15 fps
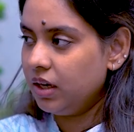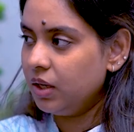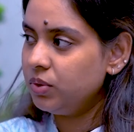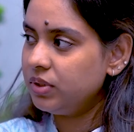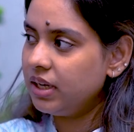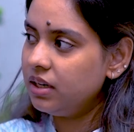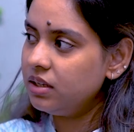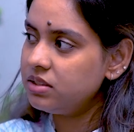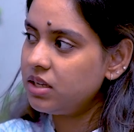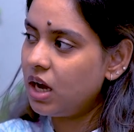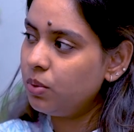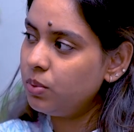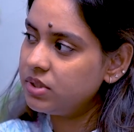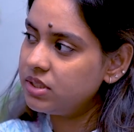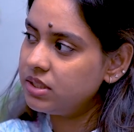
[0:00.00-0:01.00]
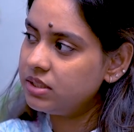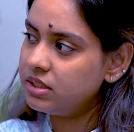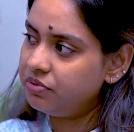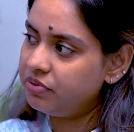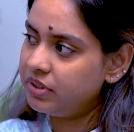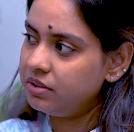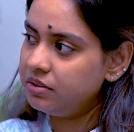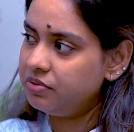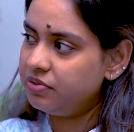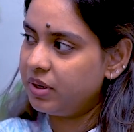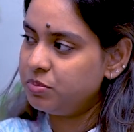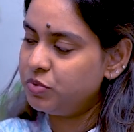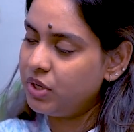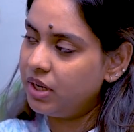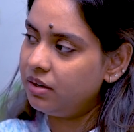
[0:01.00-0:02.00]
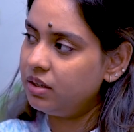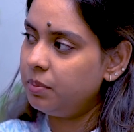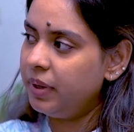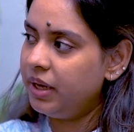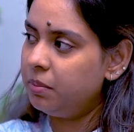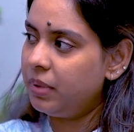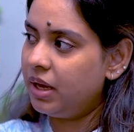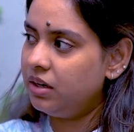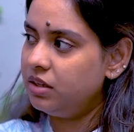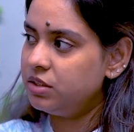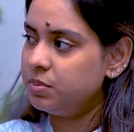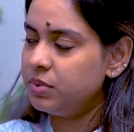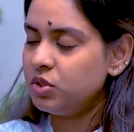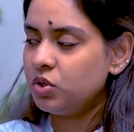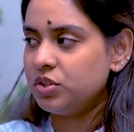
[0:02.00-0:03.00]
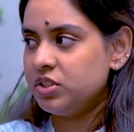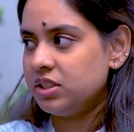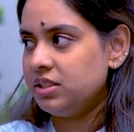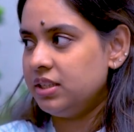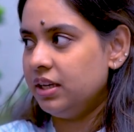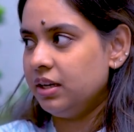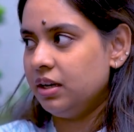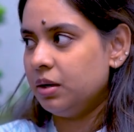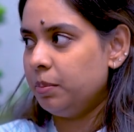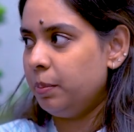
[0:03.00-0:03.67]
Can you tell us how is it different from general pain management or just taking a